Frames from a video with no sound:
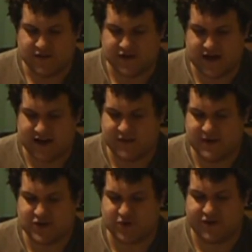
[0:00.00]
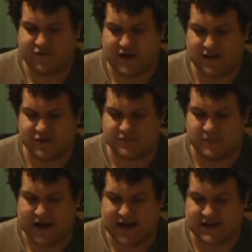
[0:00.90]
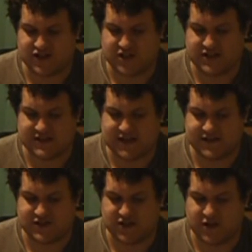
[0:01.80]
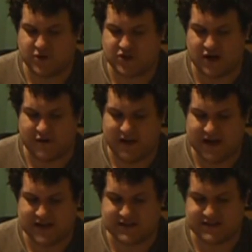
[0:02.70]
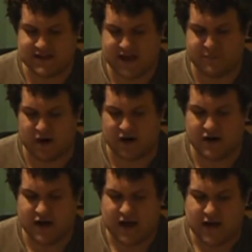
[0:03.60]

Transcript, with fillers: The documentary follows Maya as she decides to go to Armenia to take part